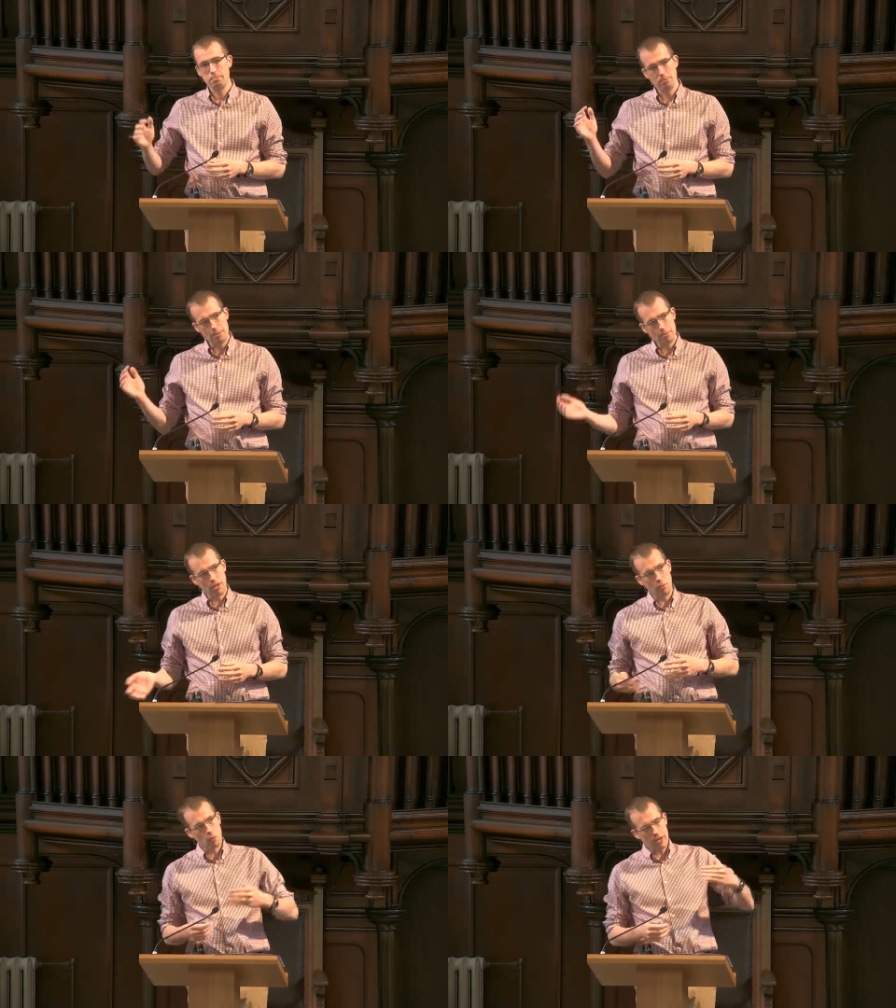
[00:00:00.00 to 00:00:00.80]
People
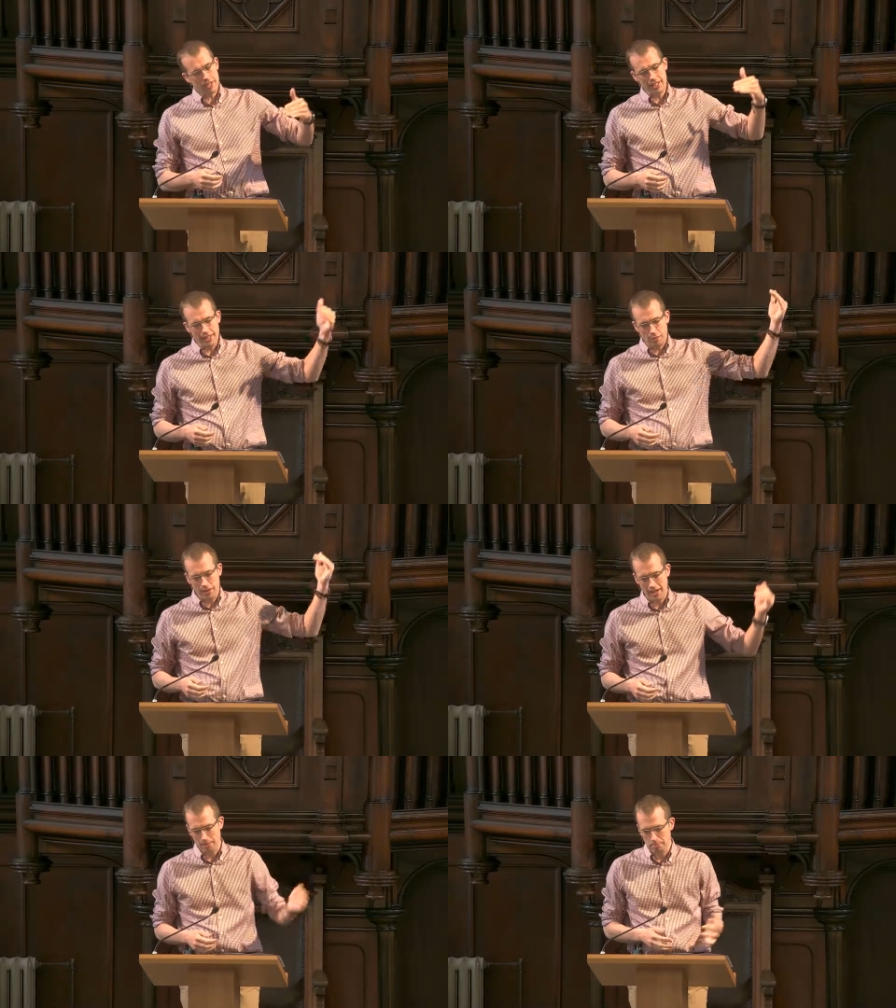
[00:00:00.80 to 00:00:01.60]
are working their
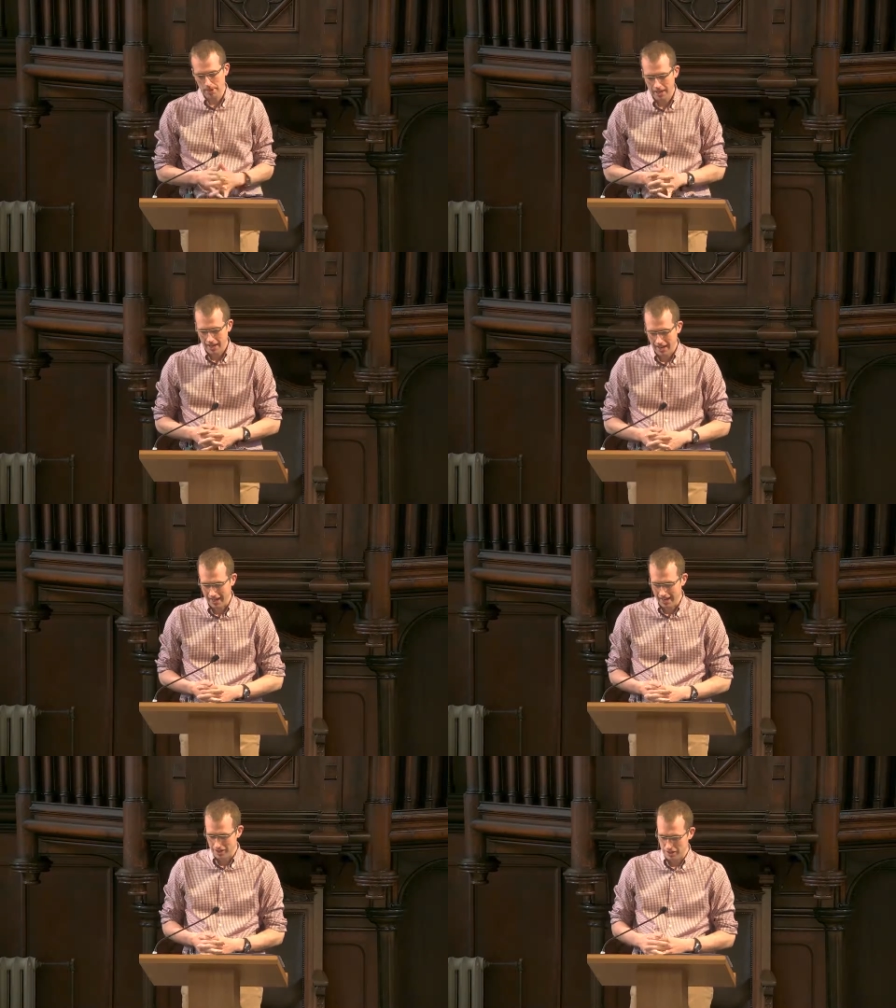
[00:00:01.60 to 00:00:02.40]
way up
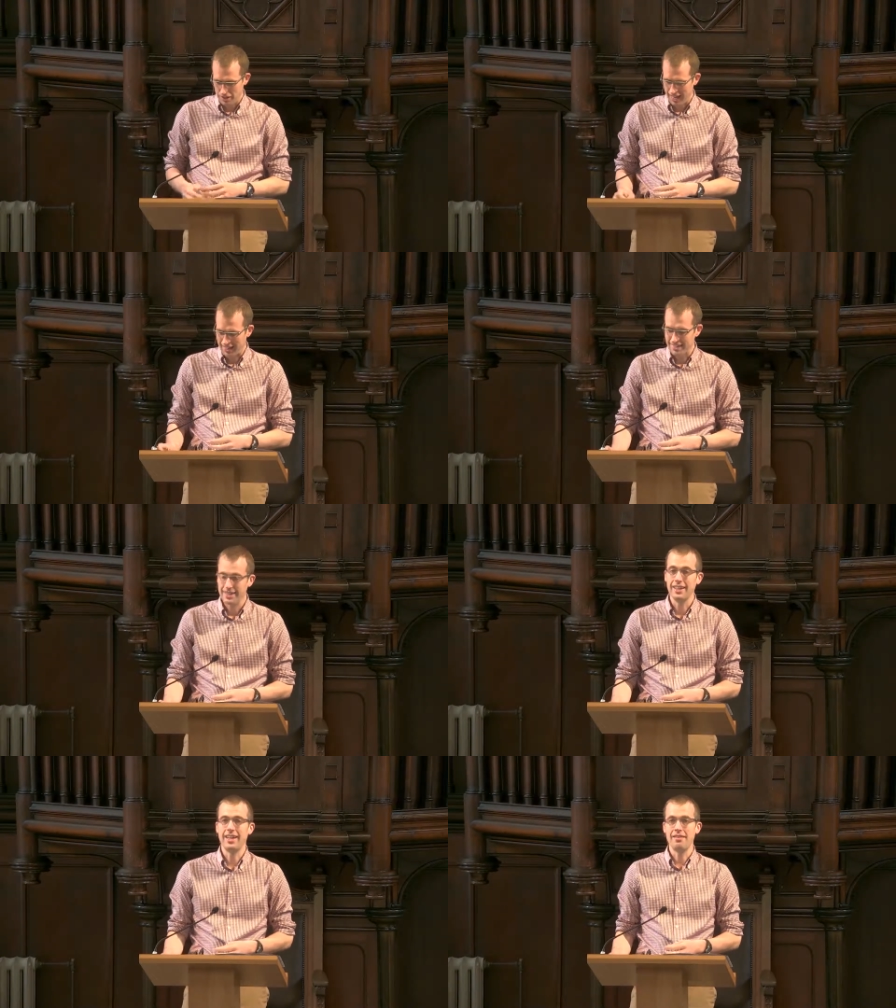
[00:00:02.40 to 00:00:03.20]
to that
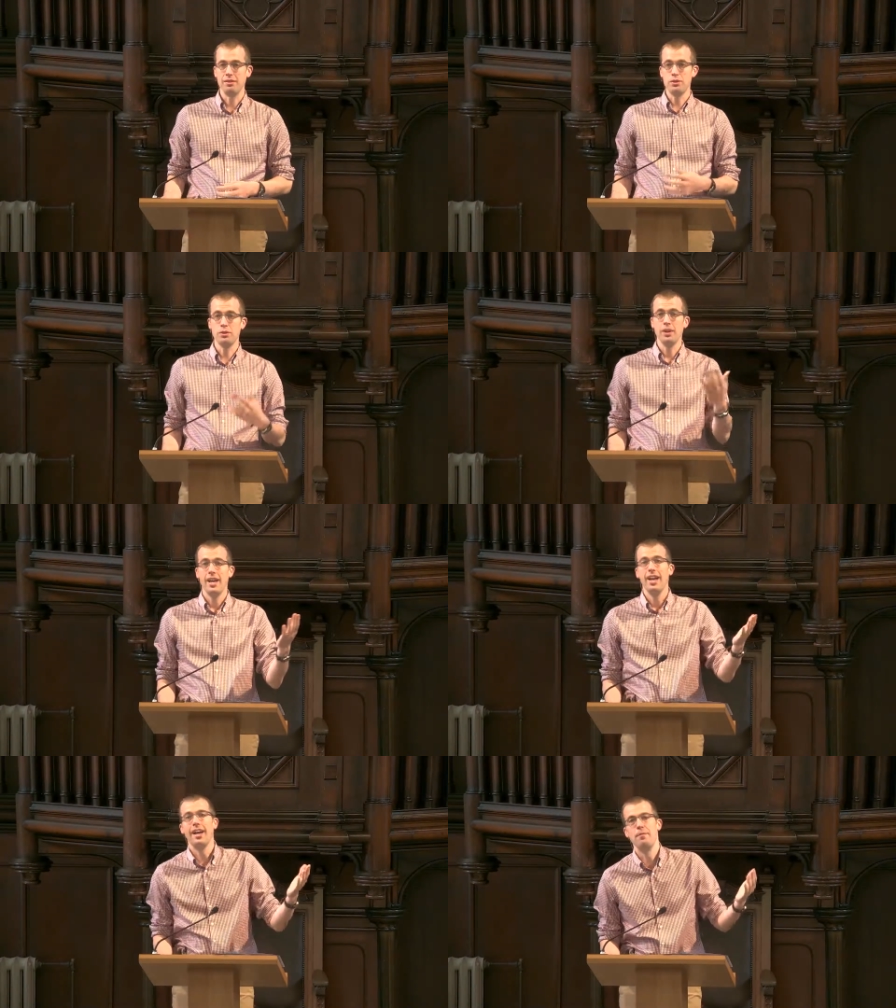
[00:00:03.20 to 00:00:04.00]
level. So
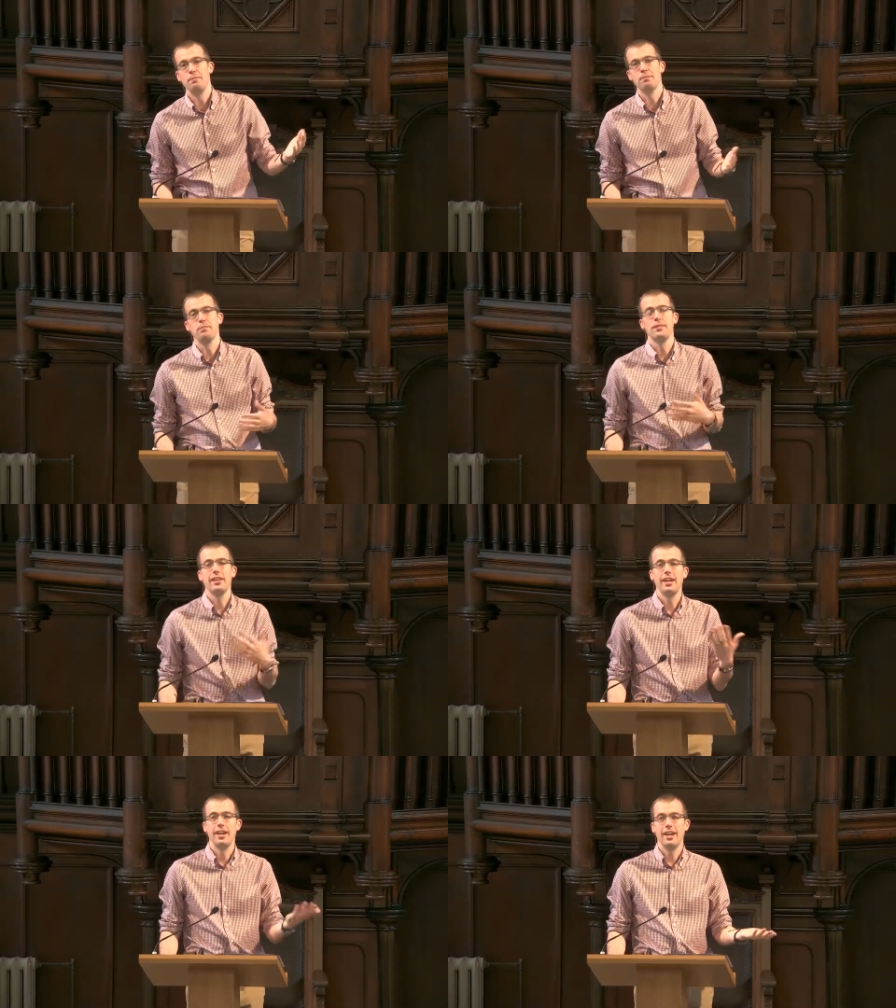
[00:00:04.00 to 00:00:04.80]

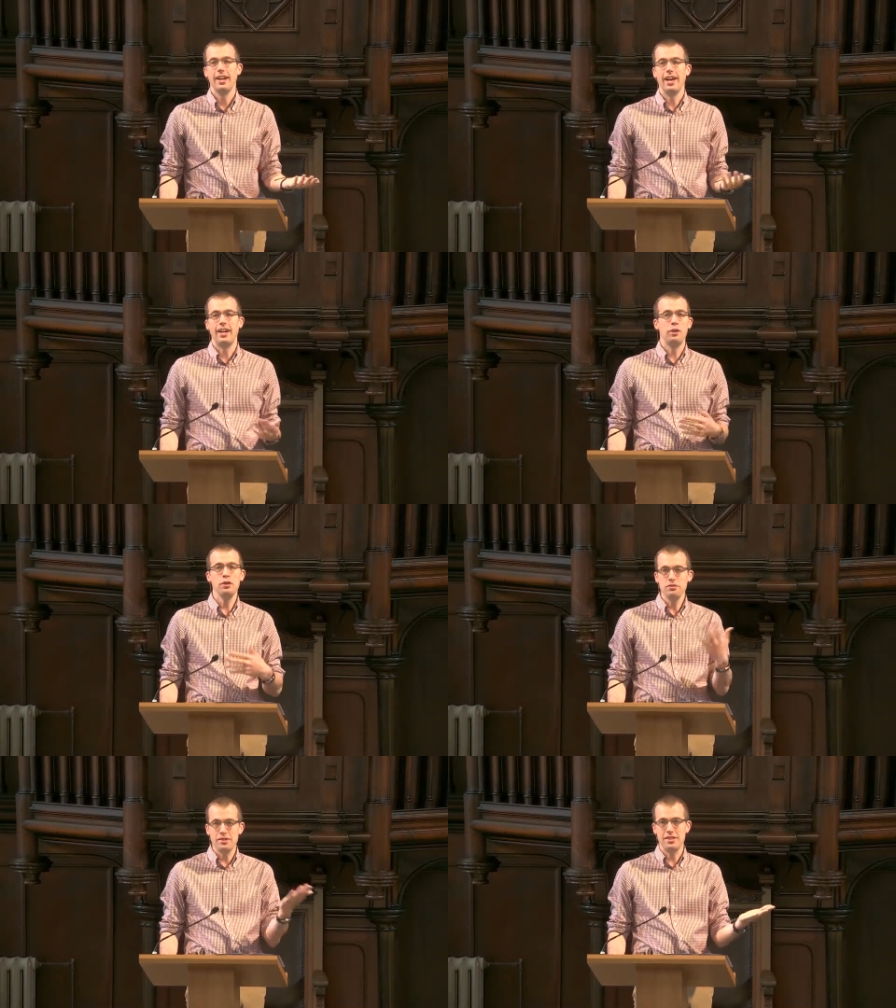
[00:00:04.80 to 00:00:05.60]
I
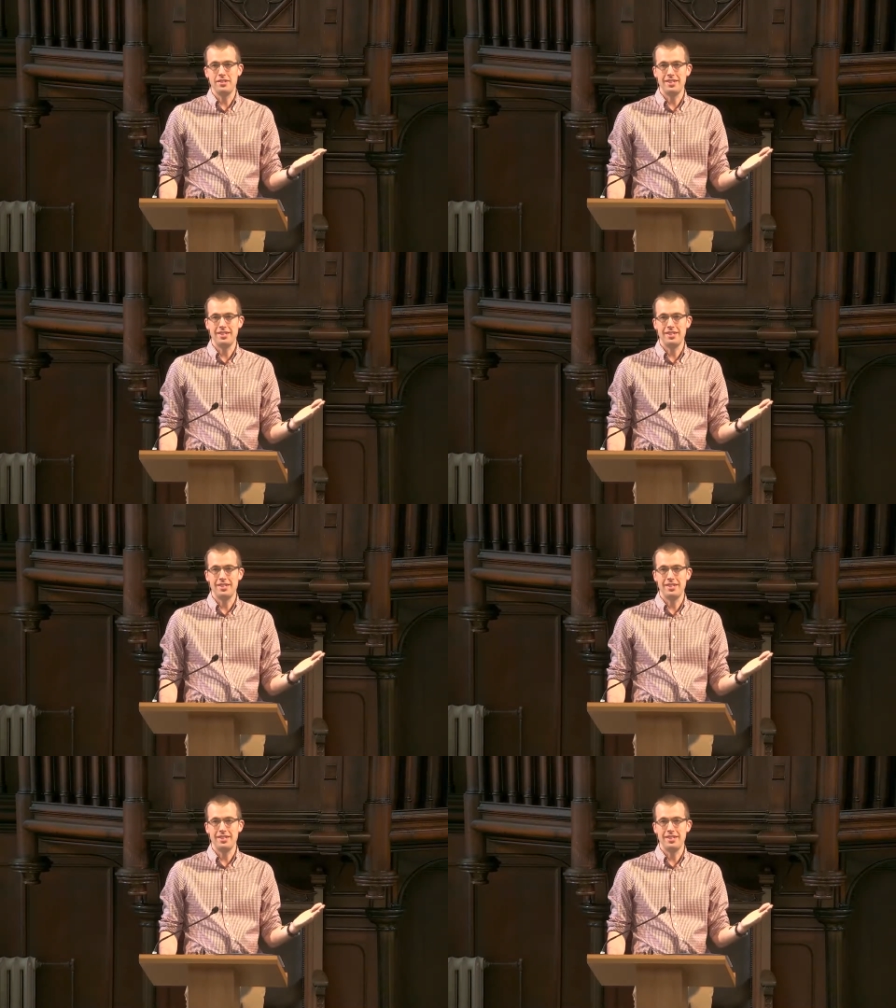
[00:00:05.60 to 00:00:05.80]
couldn't resist a